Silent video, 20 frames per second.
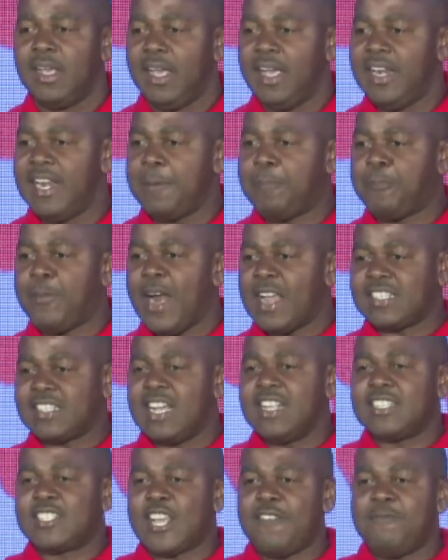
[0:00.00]
in the
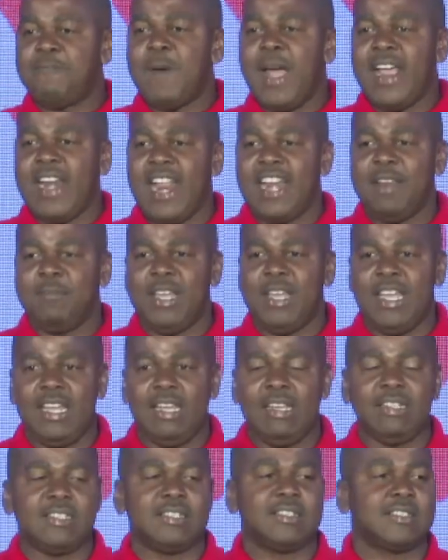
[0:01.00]
presence of mine
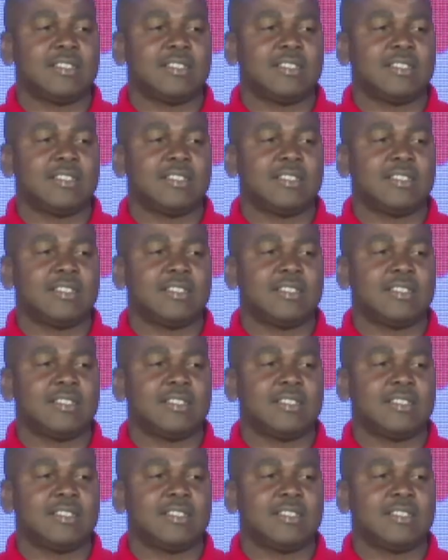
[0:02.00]
enemies.